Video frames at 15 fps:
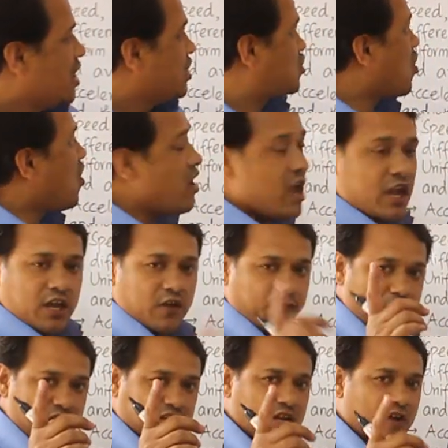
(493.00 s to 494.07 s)
So
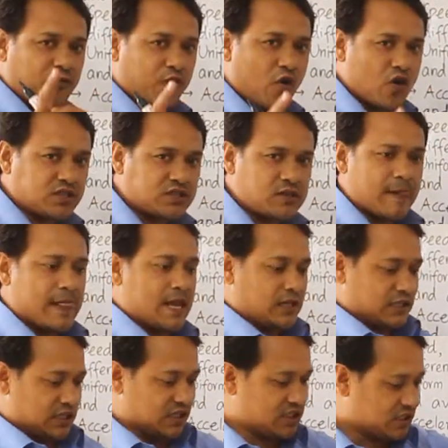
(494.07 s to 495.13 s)
effects of force,
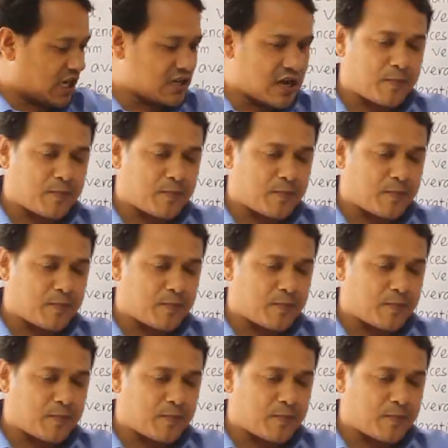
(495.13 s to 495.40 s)
state